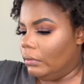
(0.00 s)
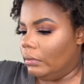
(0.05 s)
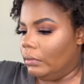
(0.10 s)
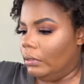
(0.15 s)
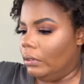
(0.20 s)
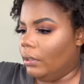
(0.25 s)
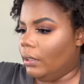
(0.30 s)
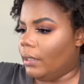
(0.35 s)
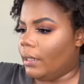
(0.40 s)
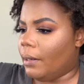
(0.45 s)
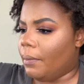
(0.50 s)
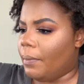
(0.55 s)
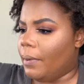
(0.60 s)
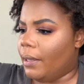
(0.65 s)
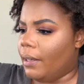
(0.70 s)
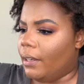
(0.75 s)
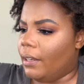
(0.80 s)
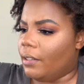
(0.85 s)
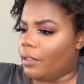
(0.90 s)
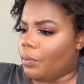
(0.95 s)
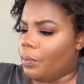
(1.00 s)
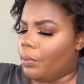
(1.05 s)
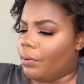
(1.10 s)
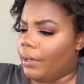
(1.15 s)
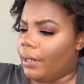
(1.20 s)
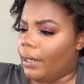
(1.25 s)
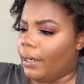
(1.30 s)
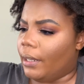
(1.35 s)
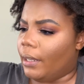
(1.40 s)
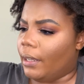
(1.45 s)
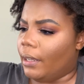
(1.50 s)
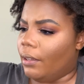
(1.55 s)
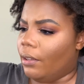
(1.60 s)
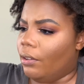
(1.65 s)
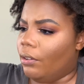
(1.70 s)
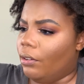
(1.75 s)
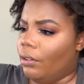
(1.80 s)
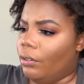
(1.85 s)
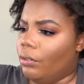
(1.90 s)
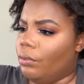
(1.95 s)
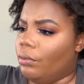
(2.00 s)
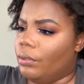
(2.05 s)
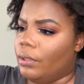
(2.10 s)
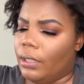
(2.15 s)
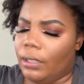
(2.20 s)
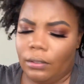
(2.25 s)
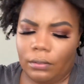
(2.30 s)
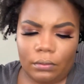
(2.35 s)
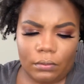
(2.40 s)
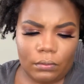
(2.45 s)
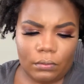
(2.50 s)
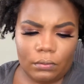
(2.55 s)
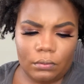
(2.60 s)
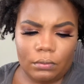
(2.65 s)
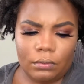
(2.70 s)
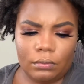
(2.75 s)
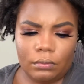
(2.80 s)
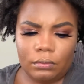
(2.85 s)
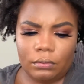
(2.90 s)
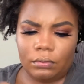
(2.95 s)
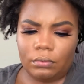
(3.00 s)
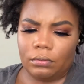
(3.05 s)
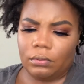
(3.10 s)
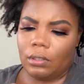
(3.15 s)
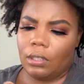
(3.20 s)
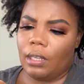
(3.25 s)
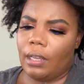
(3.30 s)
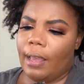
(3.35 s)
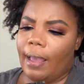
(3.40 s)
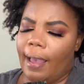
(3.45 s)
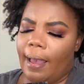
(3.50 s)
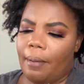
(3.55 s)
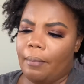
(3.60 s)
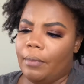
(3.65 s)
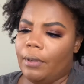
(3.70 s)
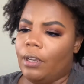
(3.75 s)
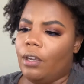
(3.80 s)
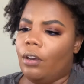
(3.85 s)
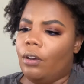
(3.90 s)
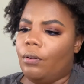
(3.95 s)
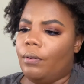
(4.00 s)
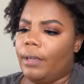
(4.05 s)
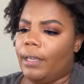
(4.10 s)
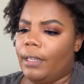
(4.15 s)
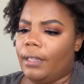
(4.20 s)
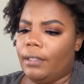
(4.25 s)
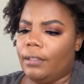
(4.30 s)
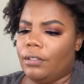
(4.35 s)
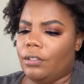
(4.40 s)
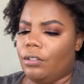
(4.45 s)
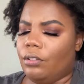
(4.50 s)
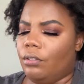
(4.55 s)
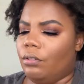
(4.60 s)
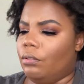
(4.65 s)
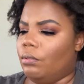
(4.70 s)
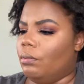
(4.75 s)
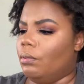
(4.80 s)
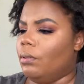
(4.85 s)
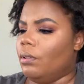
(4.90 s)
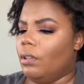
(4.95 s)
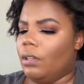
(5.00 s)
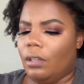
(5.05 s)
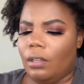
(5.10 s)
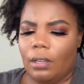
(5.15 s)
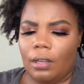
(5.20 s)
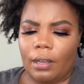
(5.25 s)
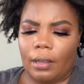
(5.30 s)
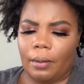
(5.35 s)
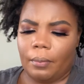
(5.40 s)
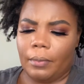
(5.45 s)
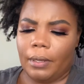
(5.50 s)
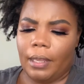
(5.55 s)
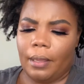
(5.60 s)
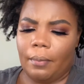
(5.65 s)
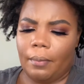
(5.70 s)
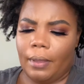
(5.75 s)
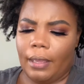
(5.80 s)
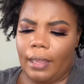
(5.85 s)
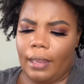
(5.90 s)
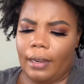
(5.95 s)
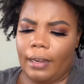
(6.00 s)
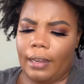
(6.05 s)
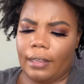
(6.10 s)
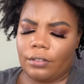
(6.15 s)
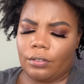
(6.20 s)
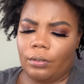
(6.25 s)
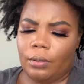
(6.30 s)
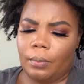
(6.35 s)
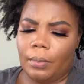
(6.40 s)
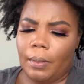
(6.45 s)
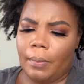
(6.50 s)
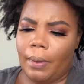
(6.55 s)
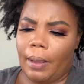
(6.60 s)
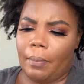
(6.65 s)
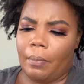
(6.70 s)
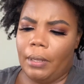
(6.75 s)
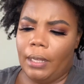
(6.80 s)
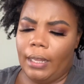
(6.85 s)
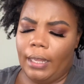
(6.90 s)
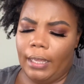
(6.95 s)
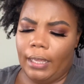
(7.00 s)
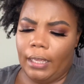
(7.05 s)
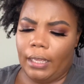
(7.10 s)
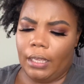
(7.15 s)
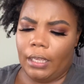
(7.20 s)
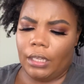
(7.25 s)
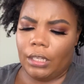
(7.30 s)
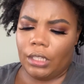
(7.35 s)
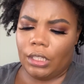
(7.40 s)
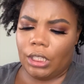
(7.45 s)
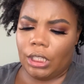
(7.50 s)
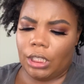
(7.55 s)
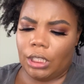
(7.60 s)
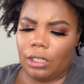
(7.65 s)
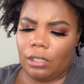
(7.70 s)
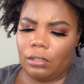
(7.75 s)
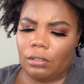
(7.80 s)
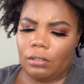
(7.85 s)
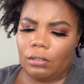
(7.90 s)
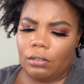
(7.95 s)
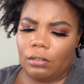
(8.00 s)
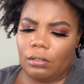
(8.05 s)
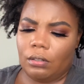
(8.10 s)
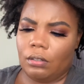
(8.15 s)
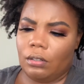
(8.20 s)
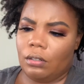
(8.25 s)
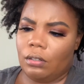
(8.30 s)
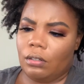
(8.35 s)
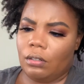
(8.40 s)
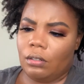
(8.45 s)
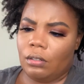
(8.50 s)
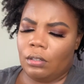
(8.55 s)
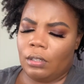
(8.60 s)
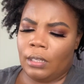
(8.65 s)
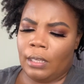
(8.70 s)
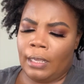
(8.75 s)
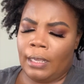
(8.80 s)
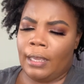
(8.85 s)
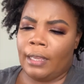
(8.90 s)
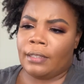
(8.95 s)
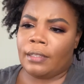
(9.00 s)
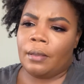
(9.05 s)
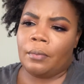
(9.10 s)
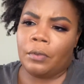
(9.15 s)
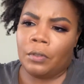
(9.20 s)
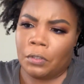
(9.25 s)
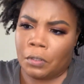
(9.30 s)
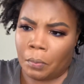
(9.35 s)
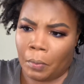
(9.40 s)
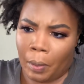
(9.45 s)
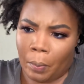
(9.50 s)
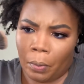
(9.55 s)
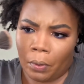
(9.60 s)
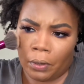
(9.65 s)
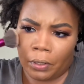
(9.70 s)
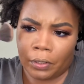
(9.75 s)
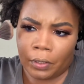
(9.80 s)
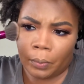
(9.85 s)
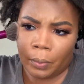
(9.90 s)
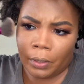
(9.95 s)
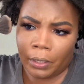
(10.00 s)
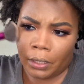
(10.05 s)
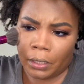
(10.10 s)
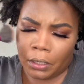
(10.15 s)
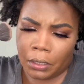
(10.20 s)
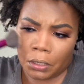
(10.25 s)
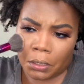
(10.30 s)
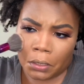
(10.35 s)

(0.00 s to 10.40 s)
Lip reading: You'll end up being disappointed and you'll lose it. I'm going to go into nutmeg. That's going to be my blush. And yes, I'm using my bronzer brush.